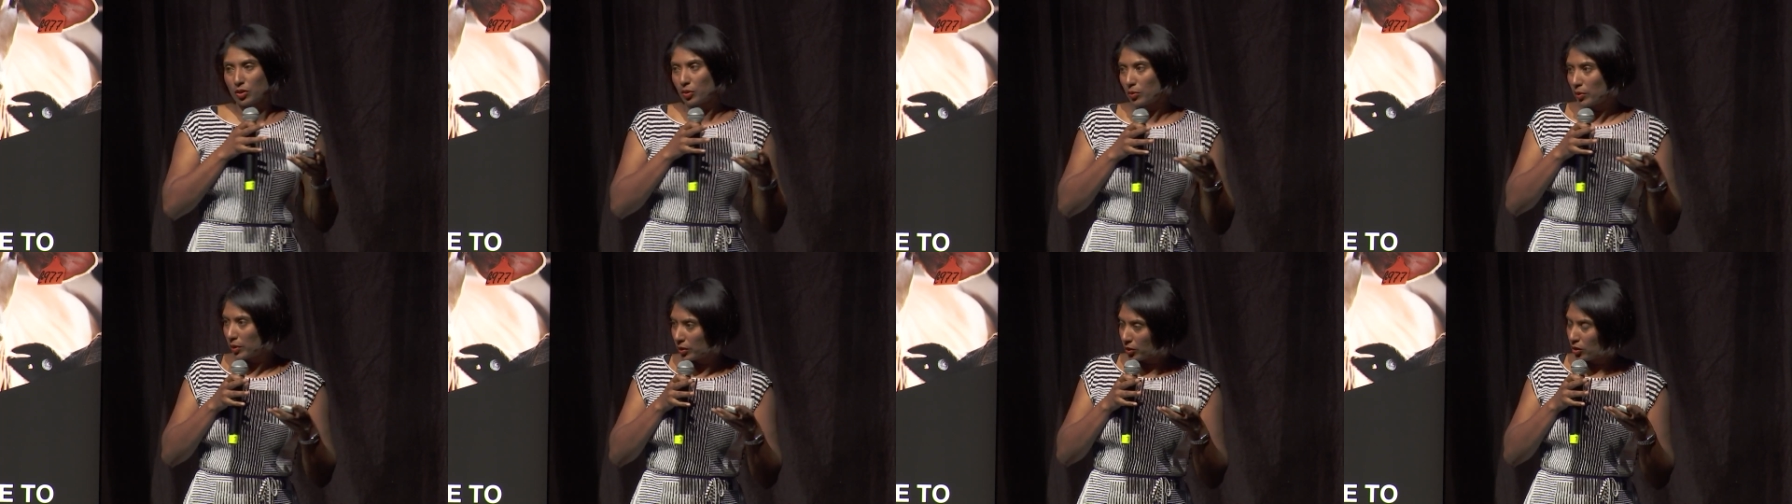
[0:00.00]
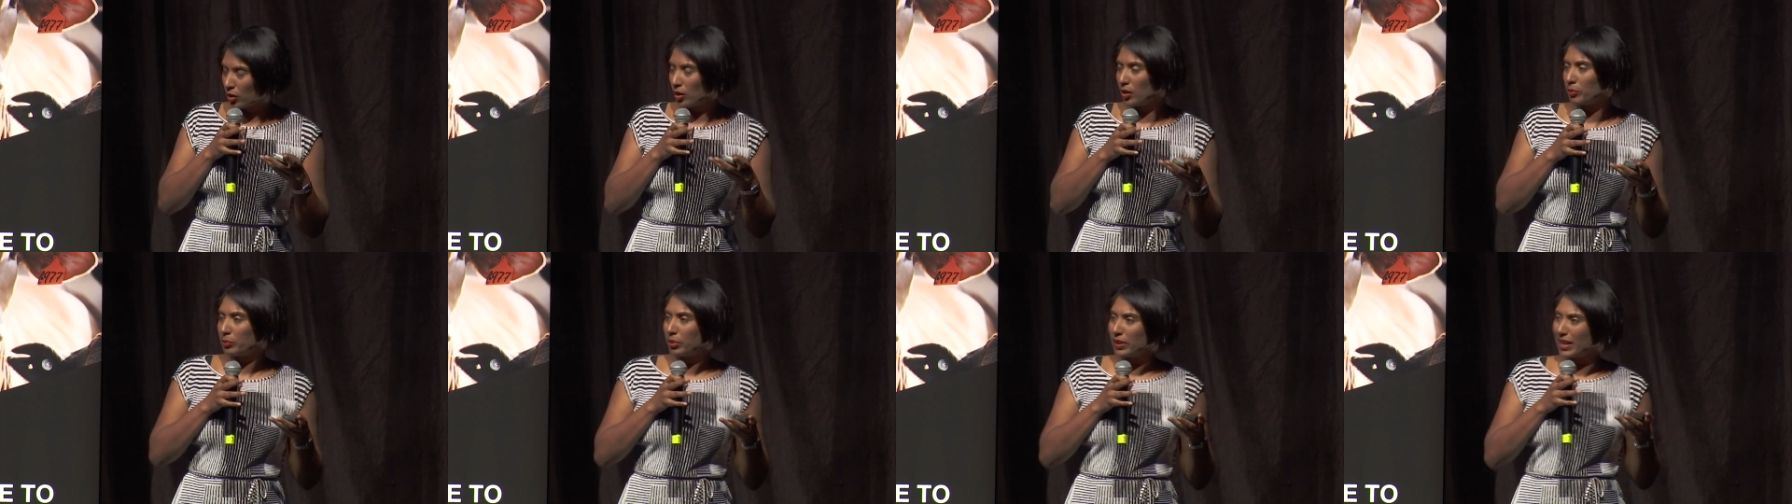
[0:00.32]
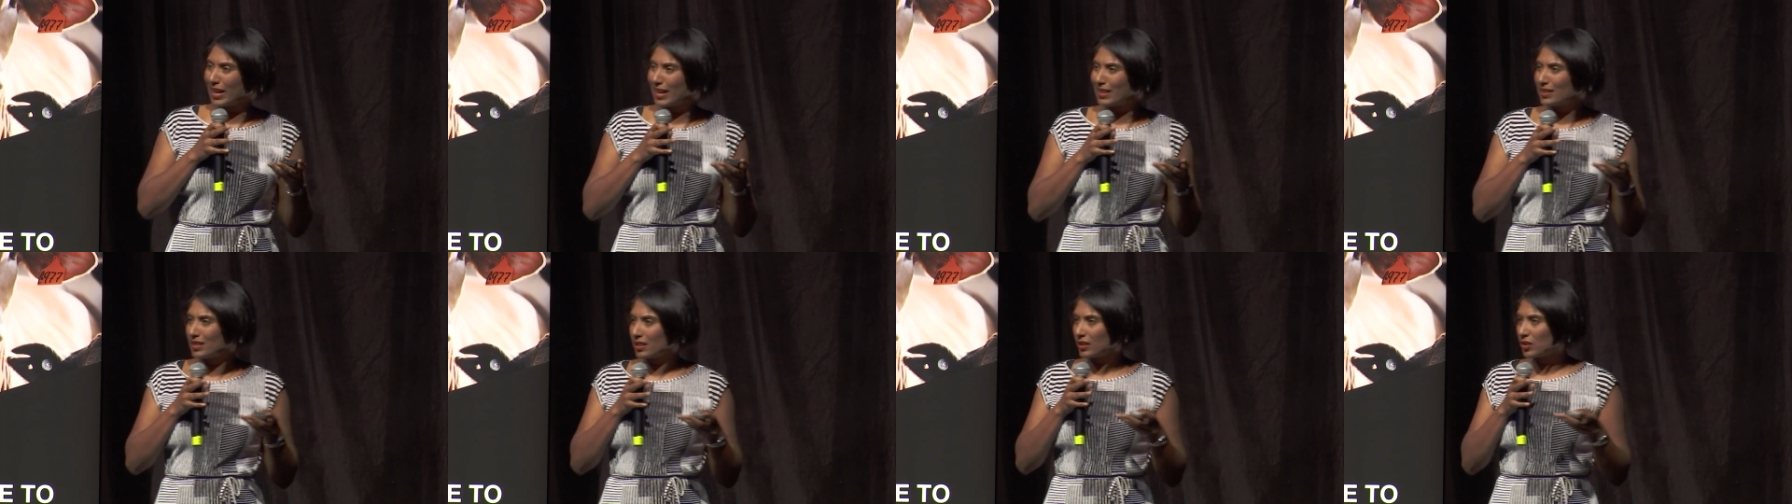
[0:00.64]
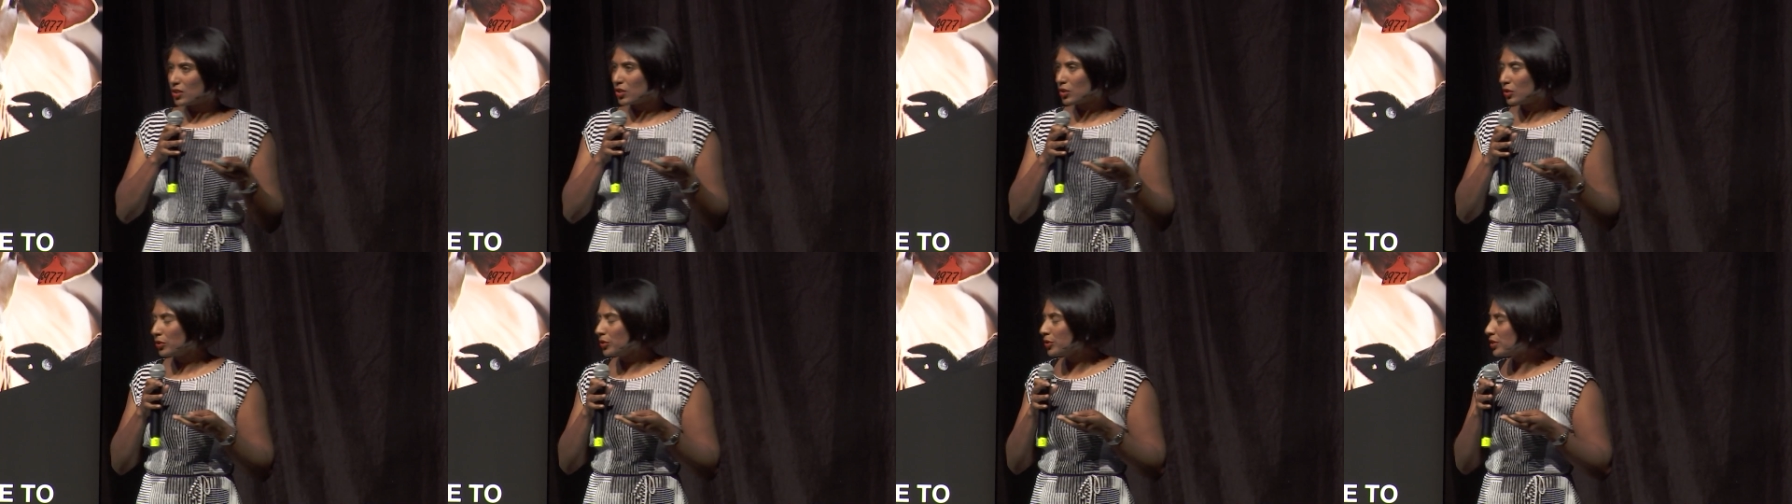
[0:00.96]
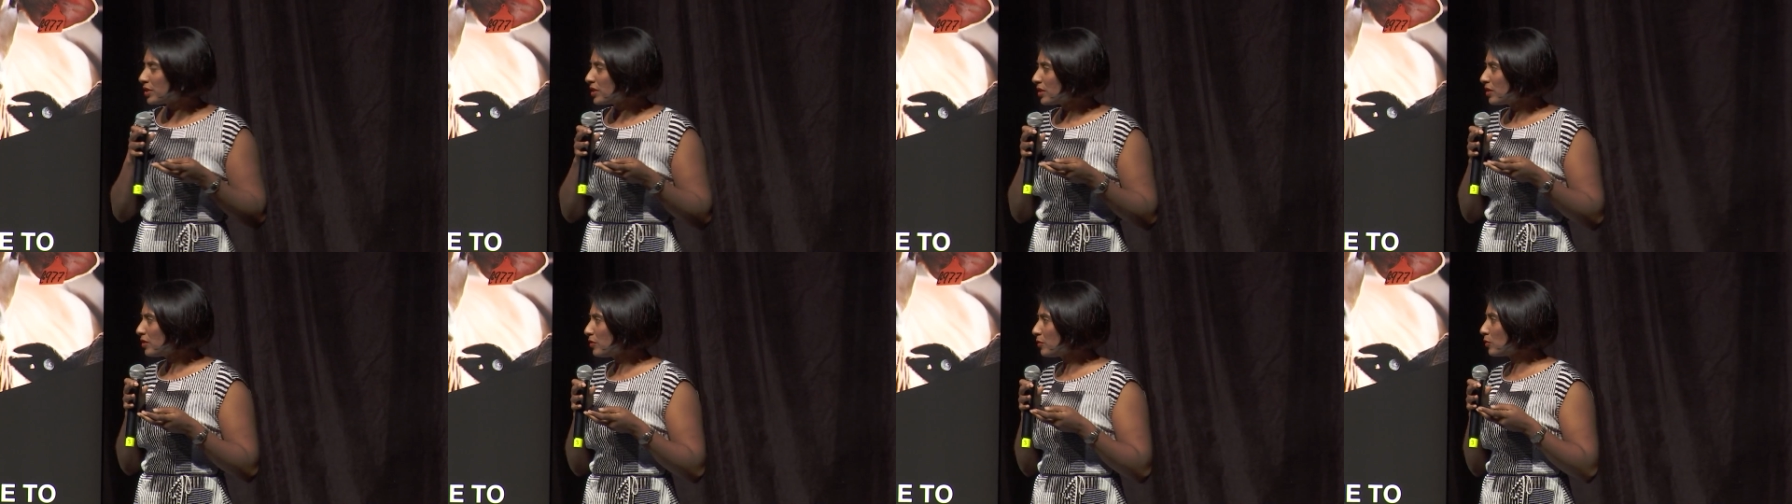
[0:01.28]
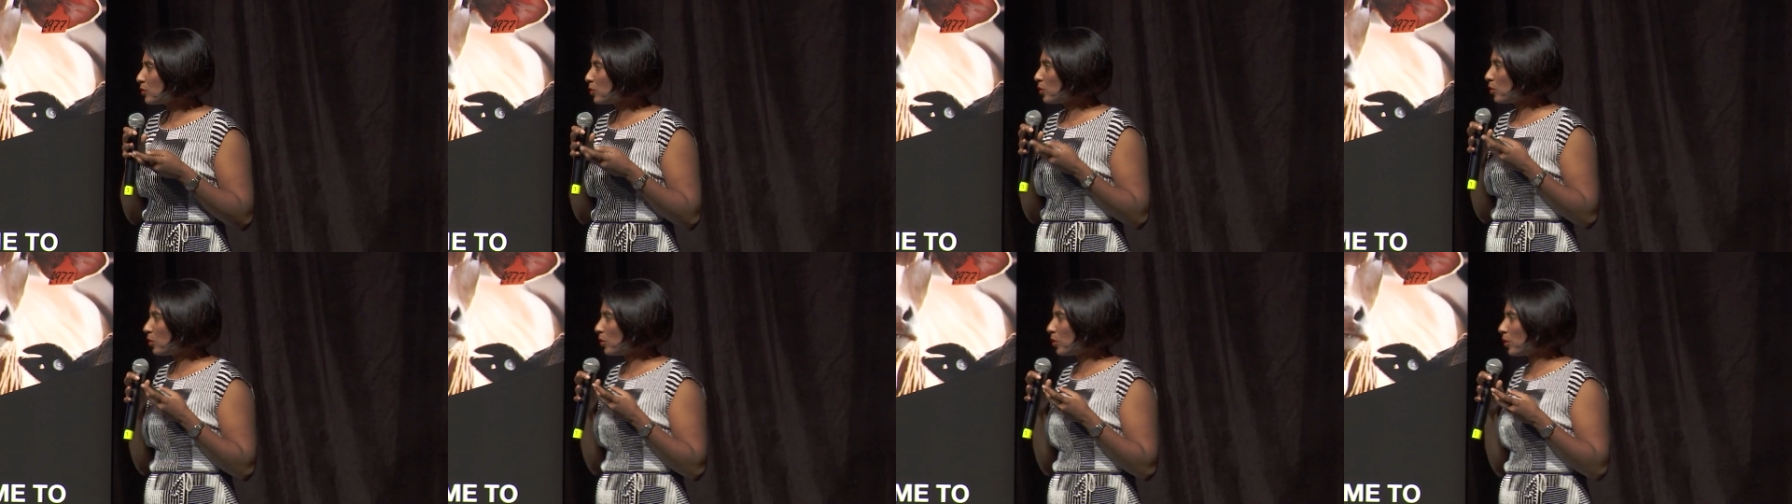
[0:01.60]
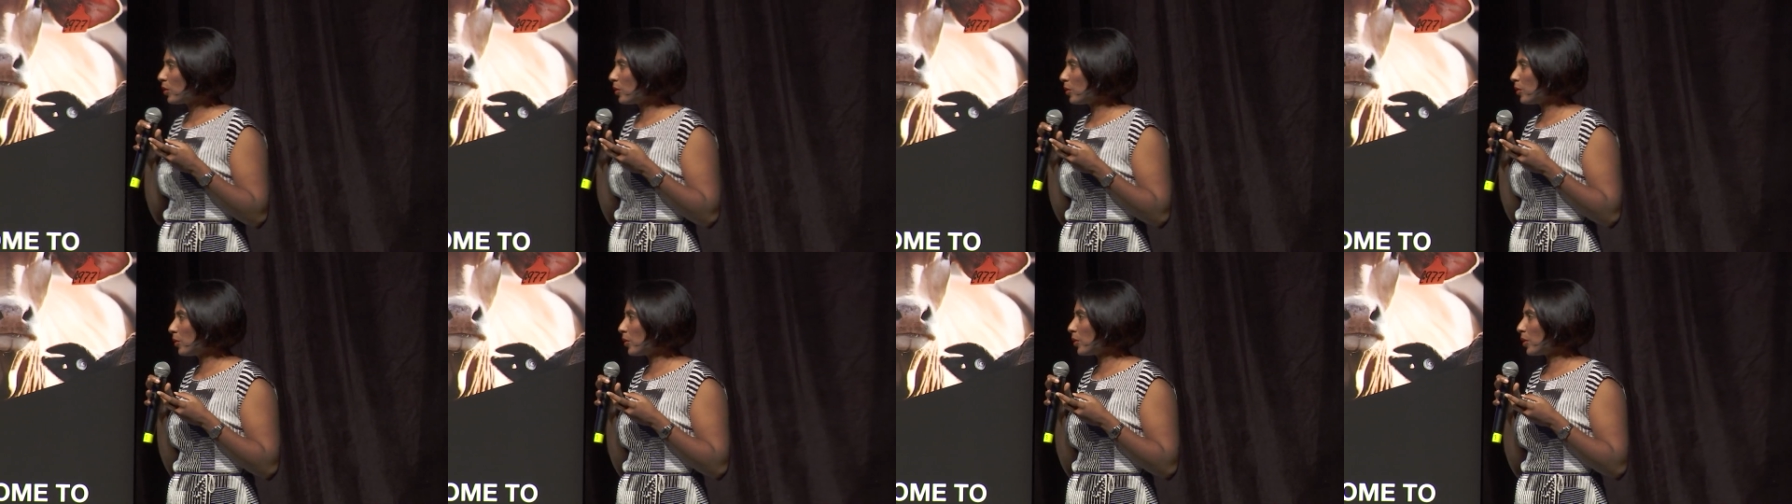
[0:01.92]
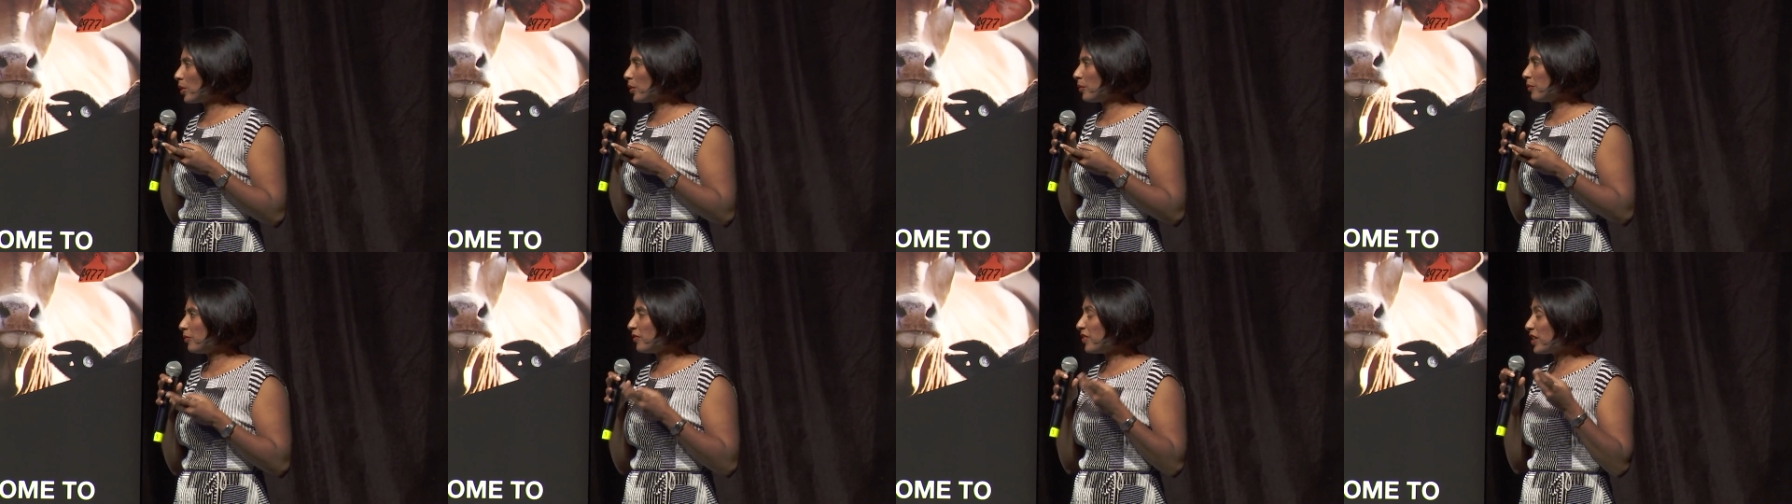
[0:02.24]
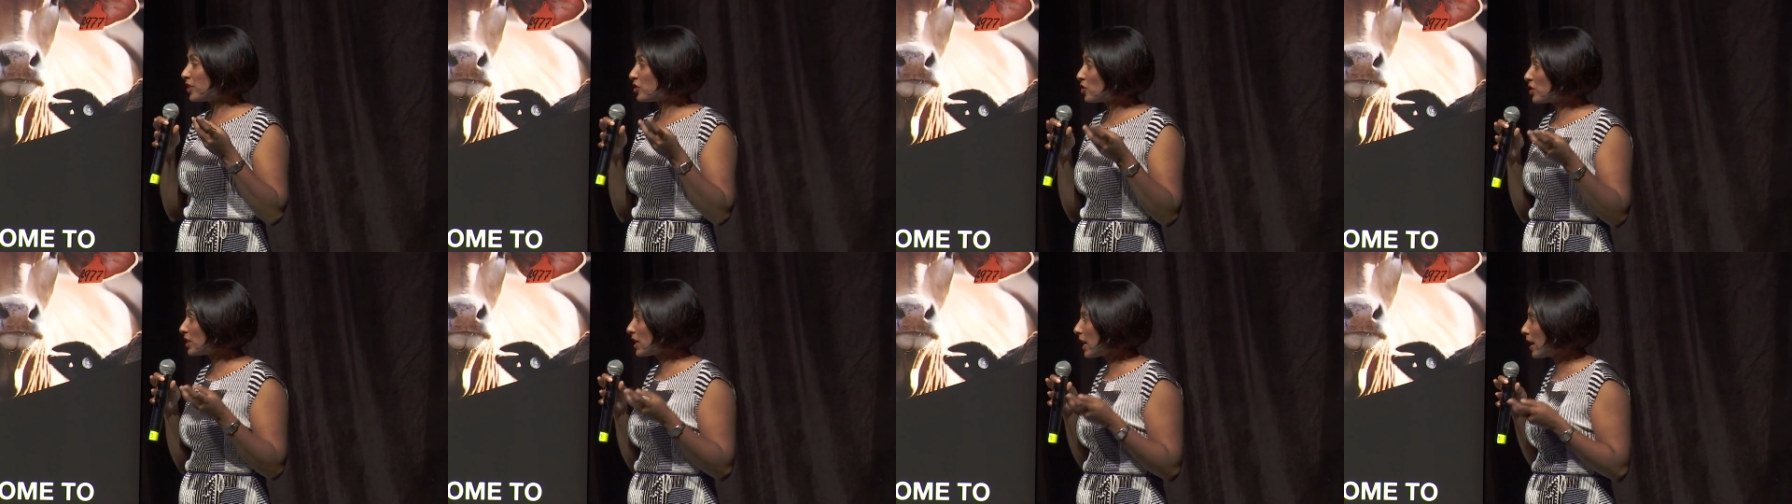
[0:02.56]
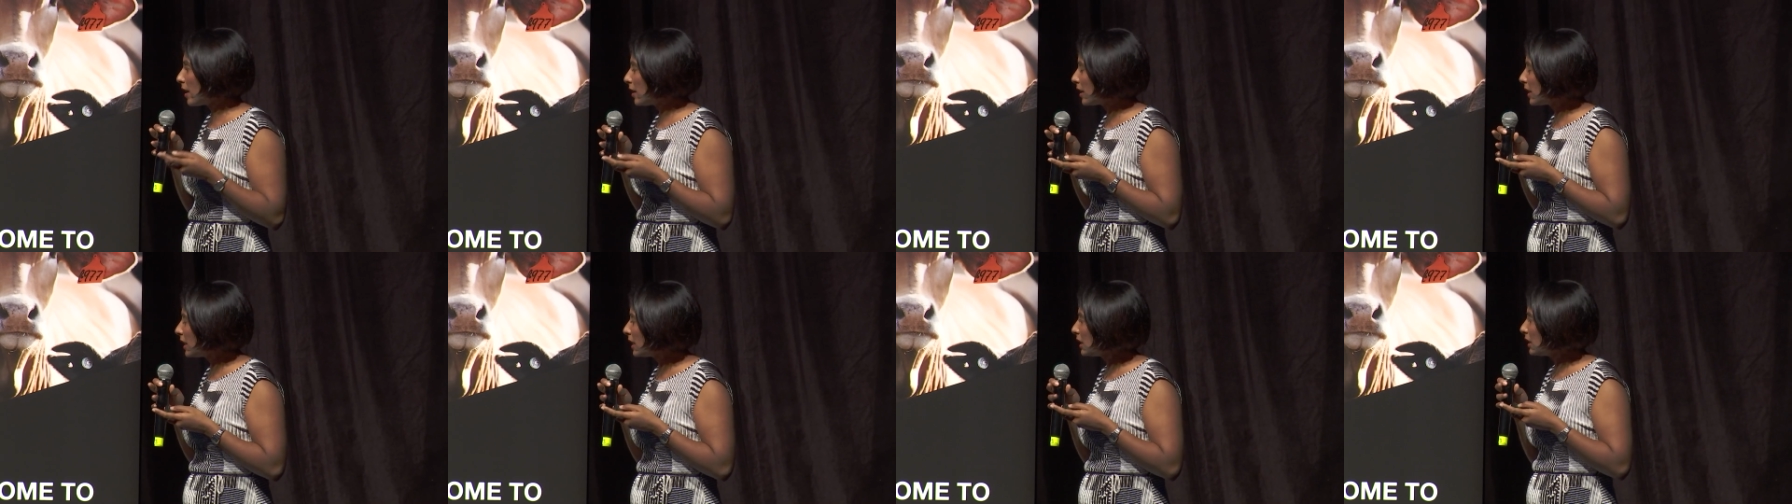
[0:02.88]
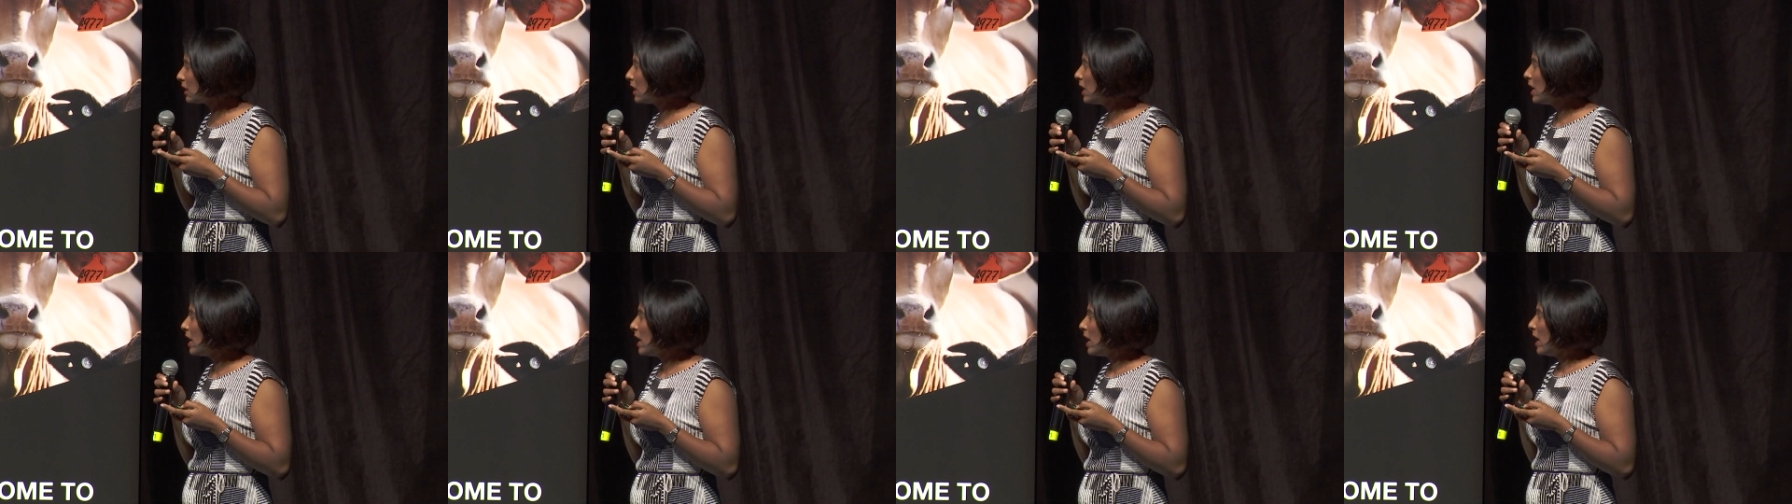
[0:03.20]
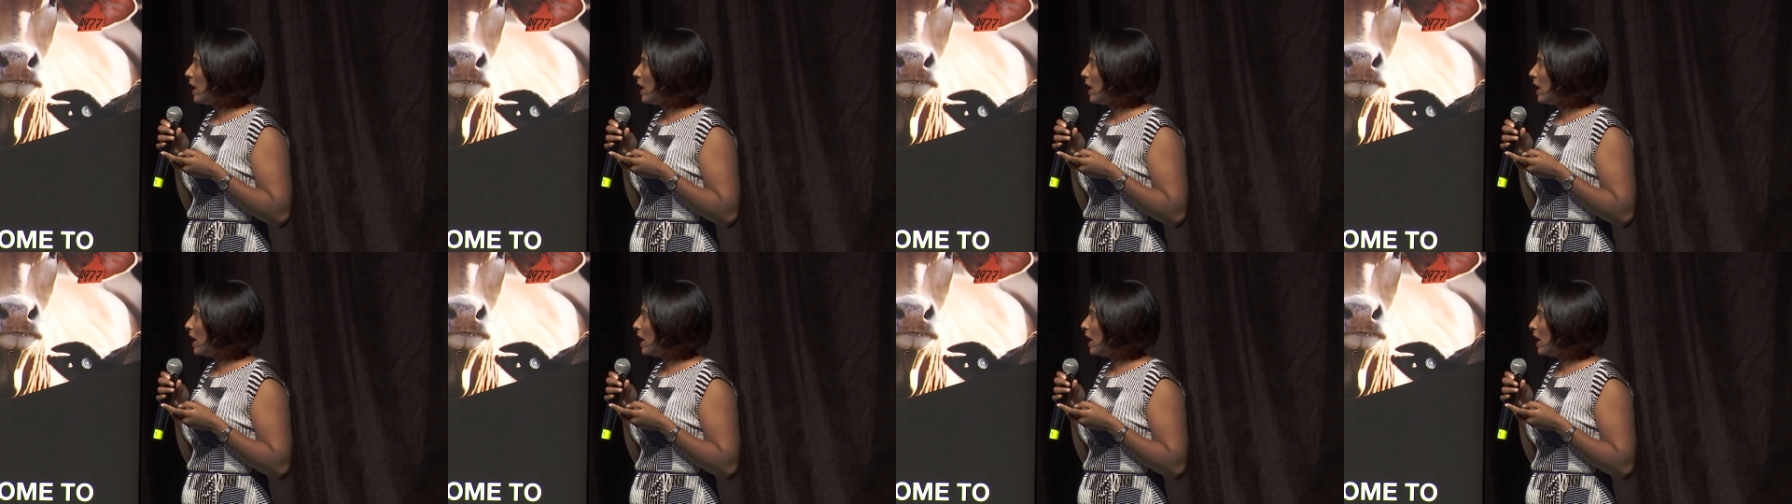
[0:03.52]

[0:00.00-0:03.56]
who had gone plant exclusive or vegetarian,